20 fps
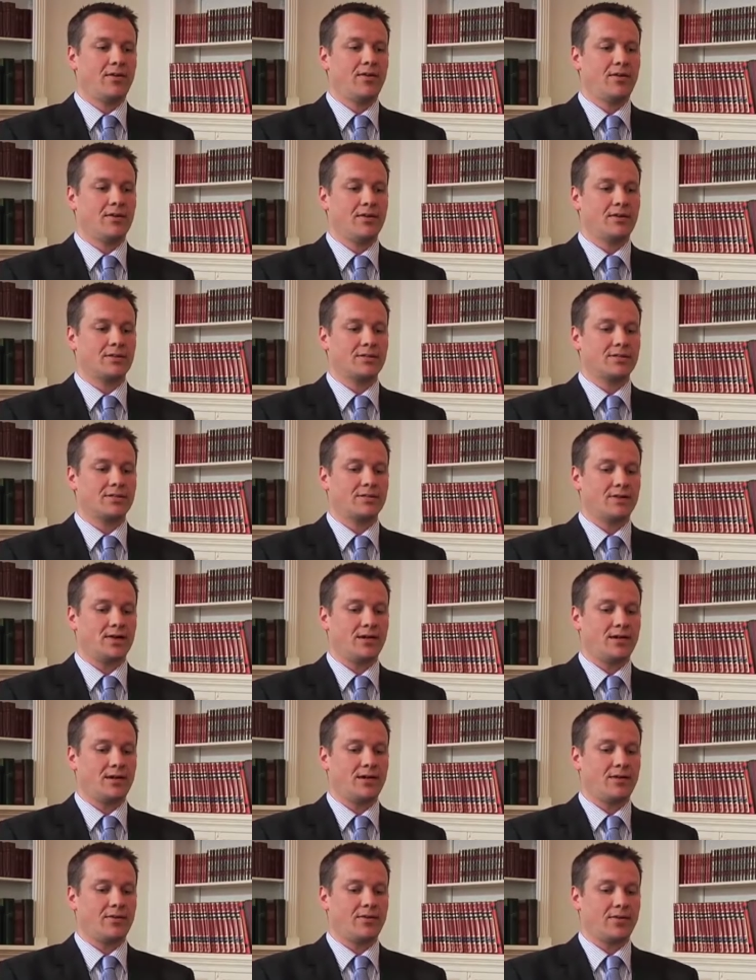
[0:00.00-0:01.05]
that
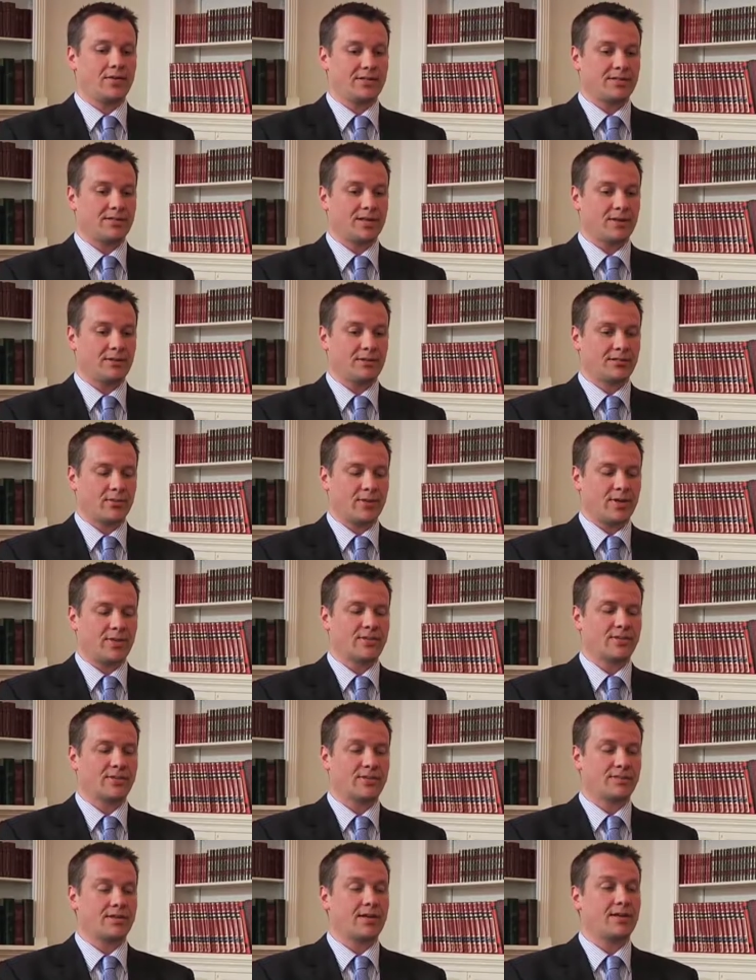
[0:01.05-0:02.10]
uh, they sell to
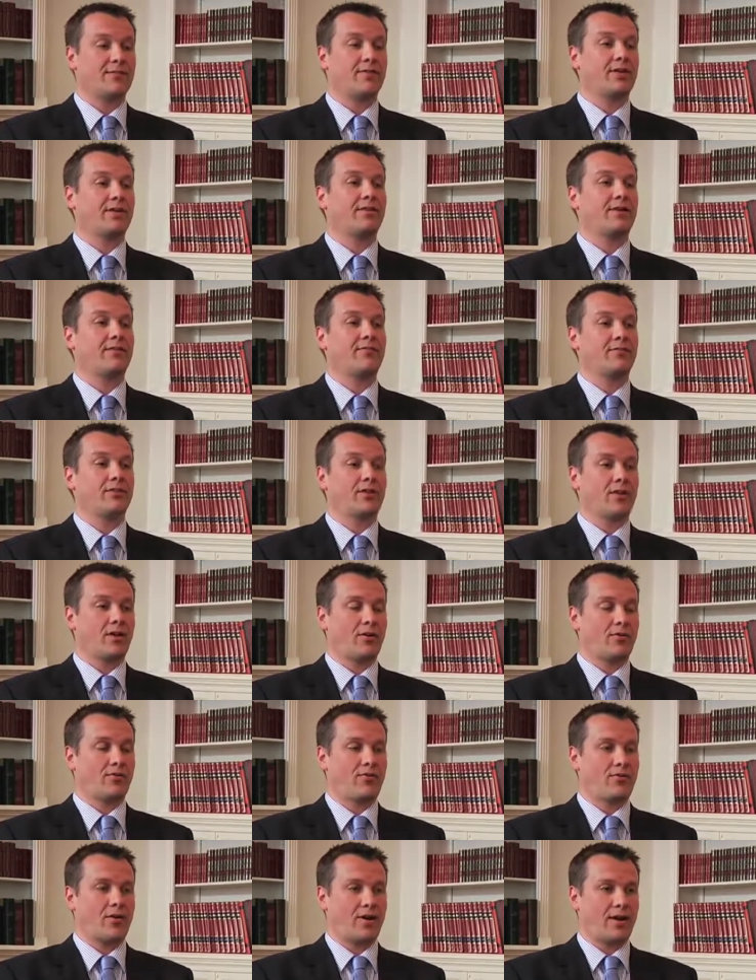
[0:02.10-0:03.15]
us instead of us having to go
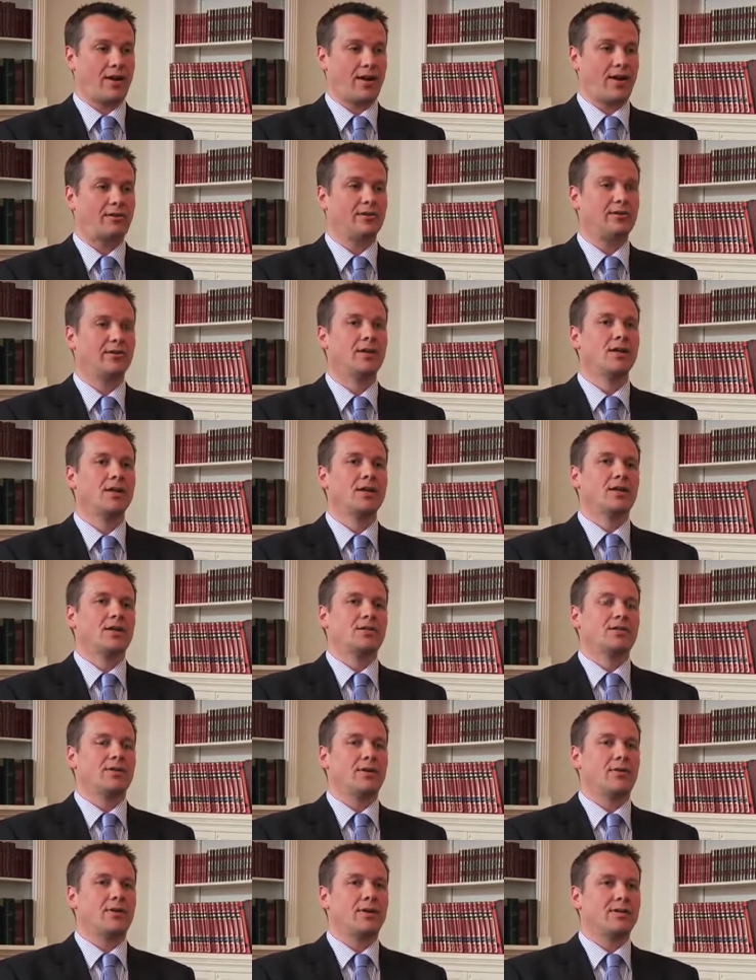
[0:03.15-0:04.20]
and find out.
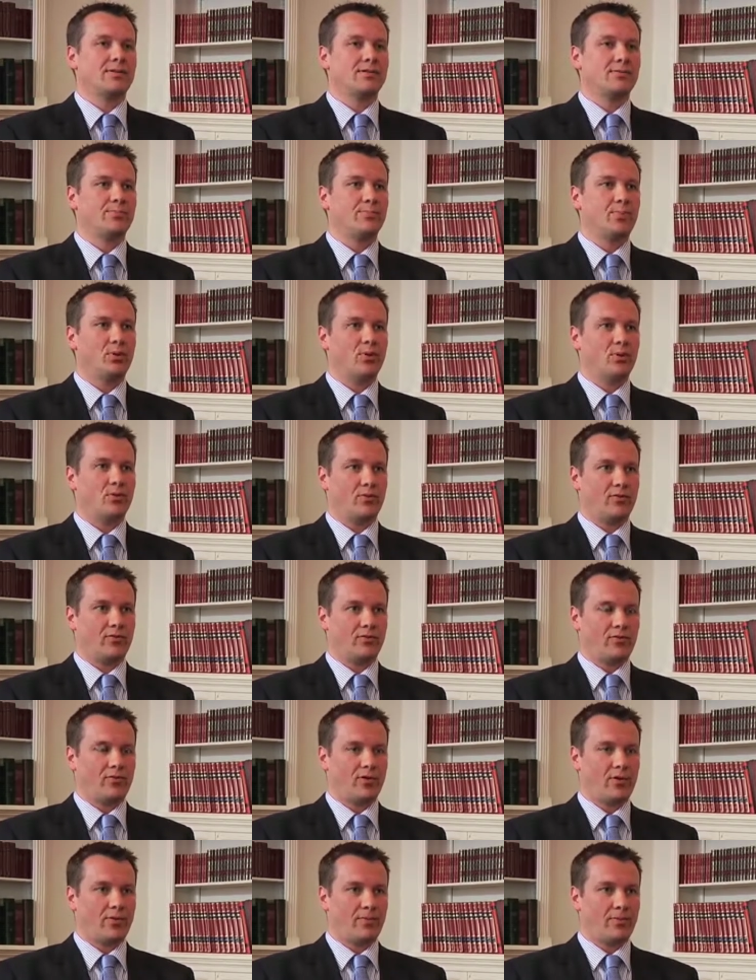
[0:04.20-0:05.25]
So any support
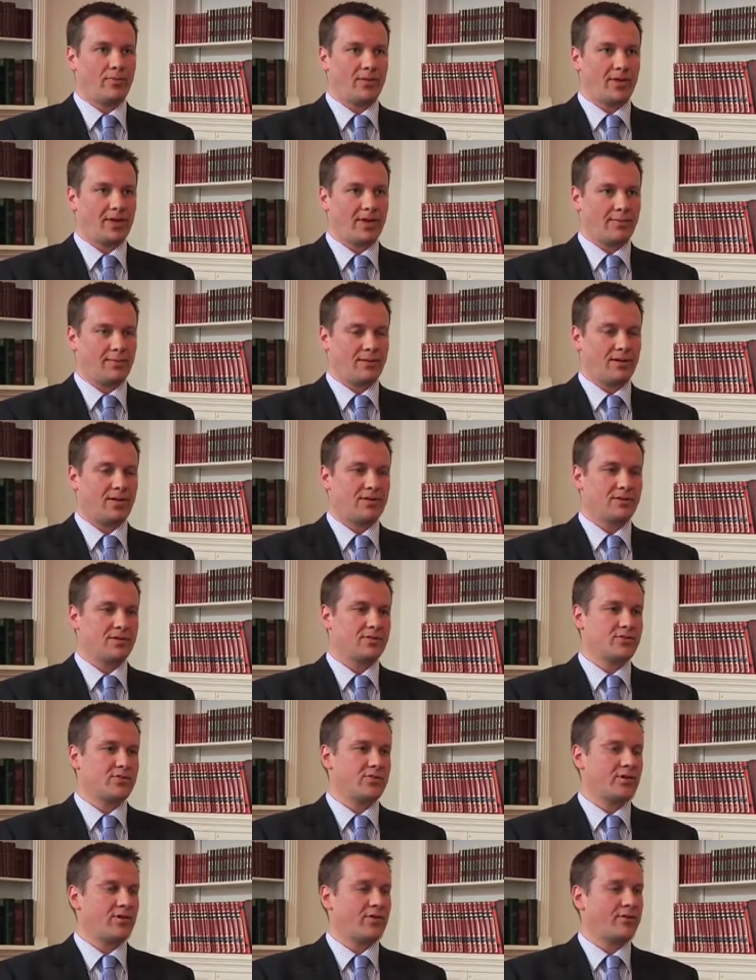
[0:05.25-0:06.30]
from the chemical
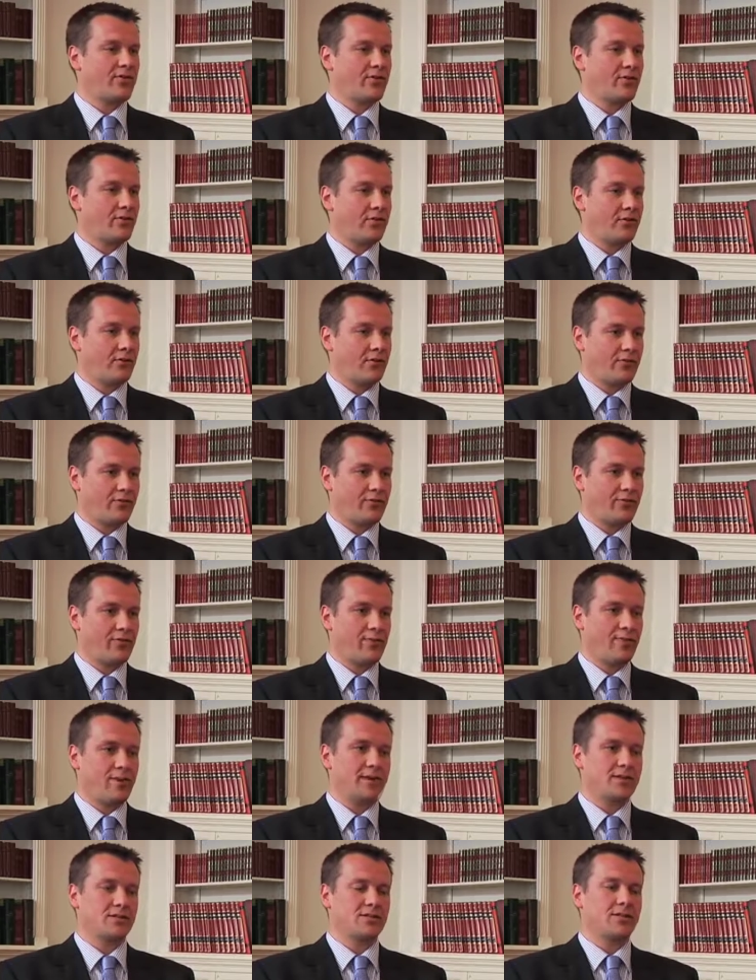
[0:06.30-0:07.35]
industry, from, from
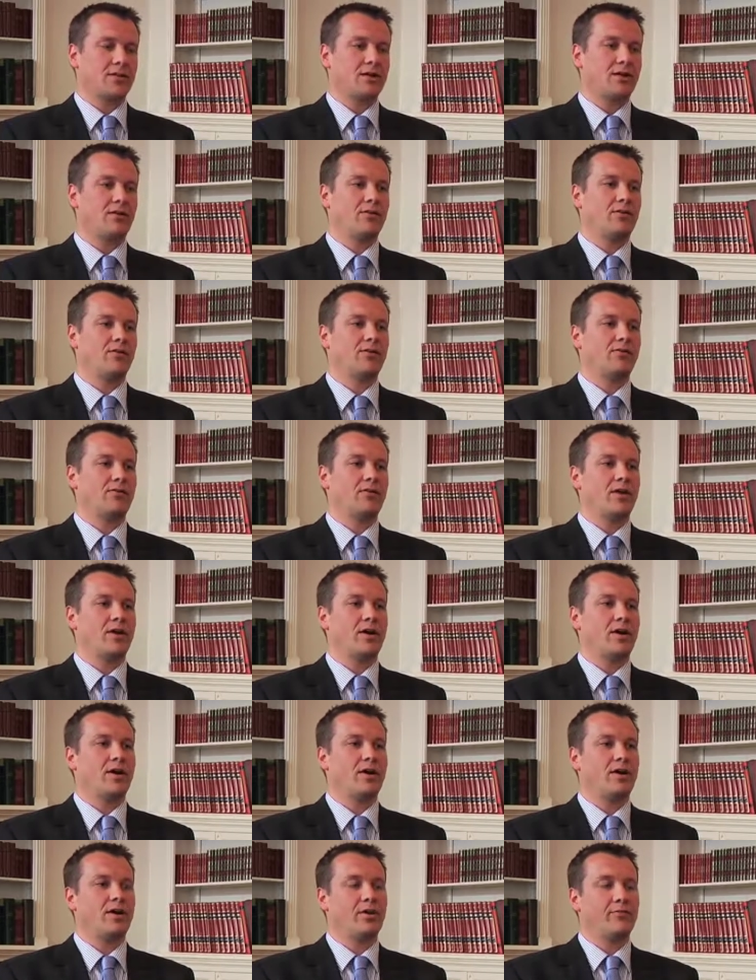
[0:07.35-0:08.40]
NGOs
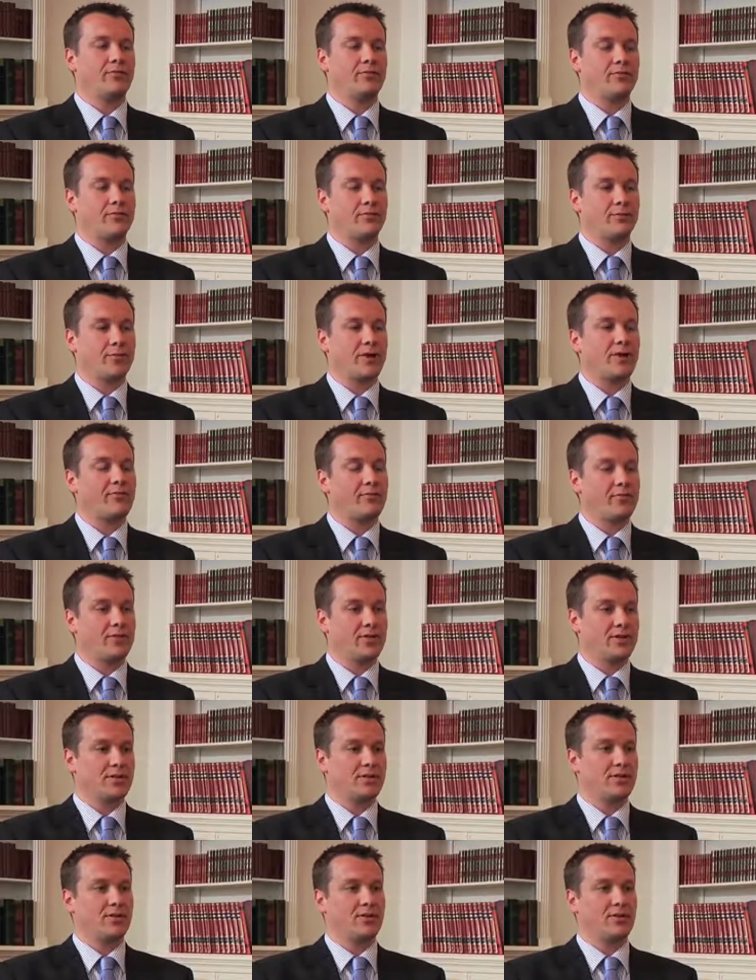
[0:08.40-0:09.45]
uh, and from
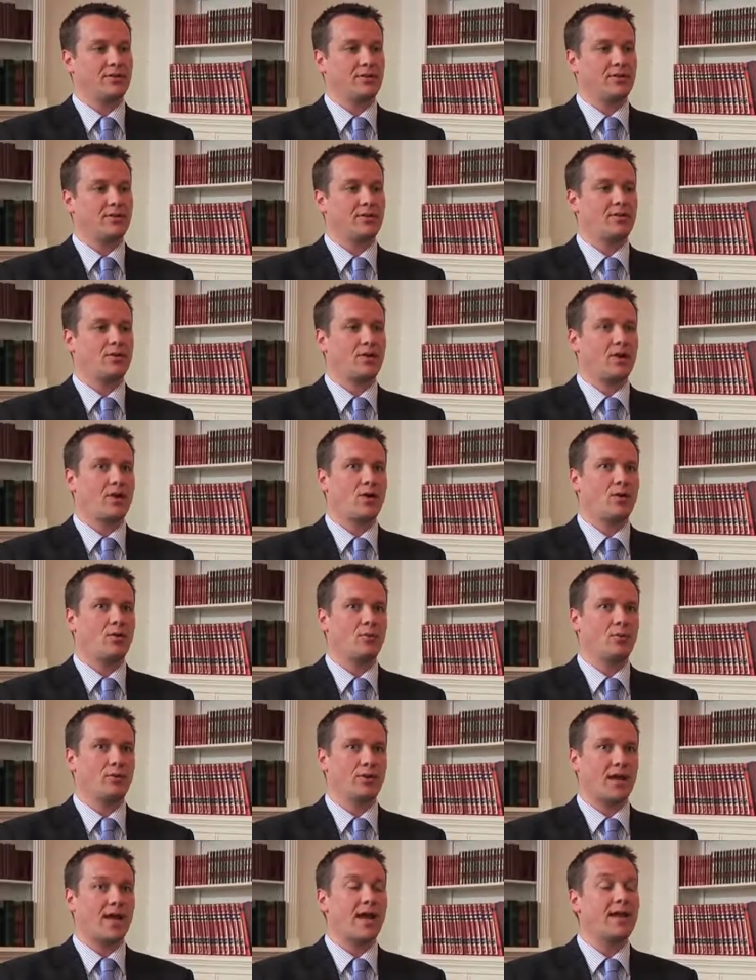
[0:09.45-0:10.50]
government that uh,
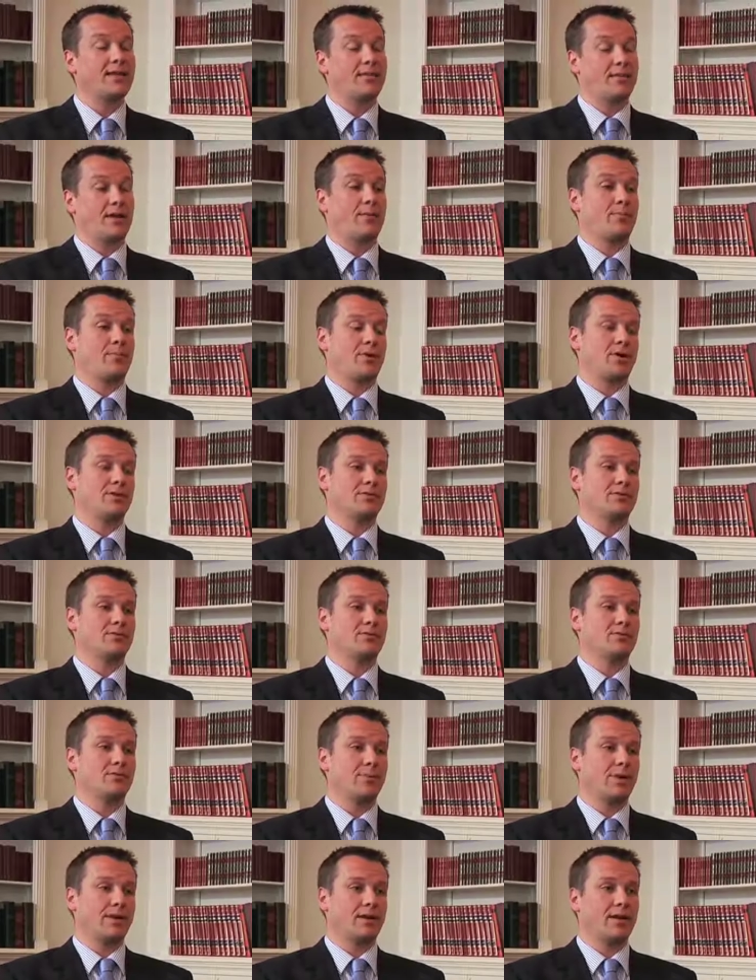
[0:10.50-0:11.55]
would aid that process
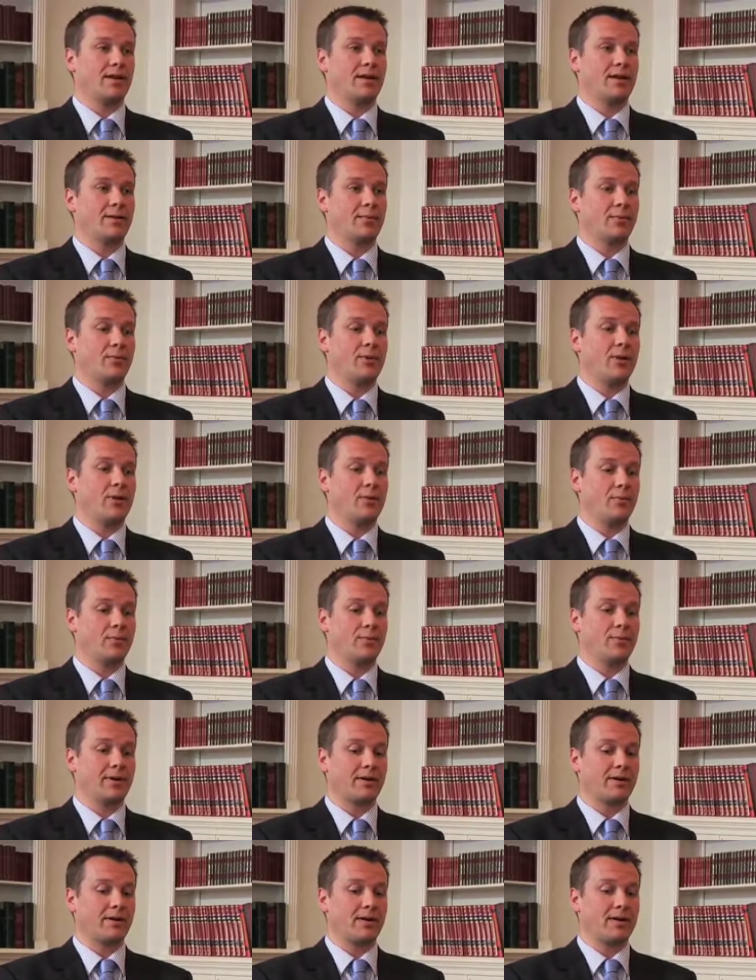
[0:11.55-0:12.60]
would be, greatly, uh, would
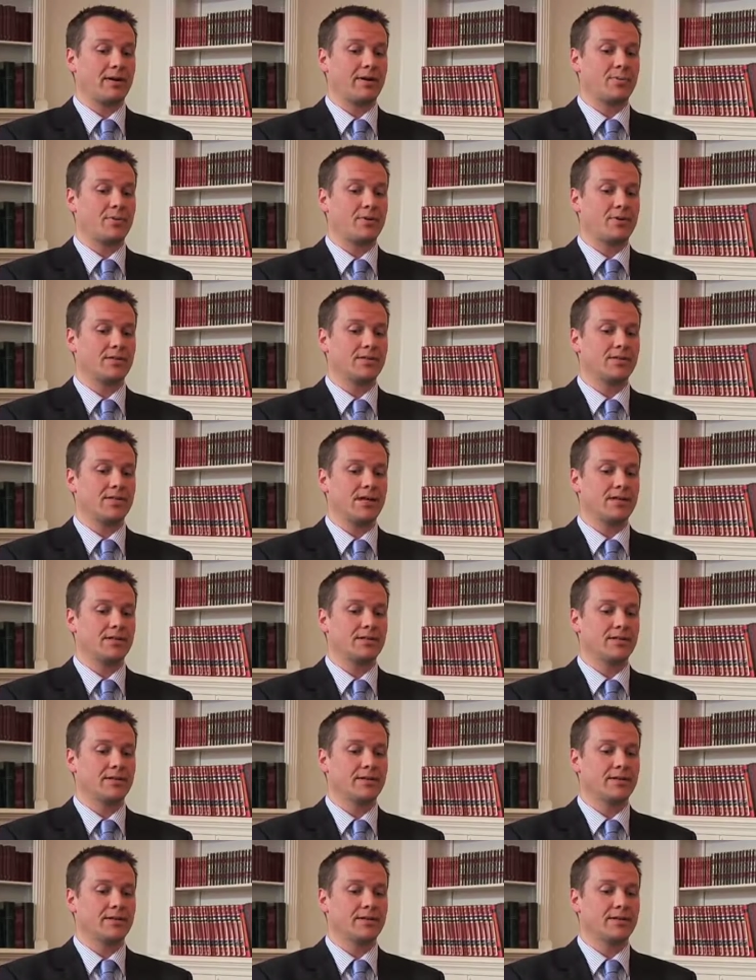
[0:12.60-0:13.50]
be greatly appreciated.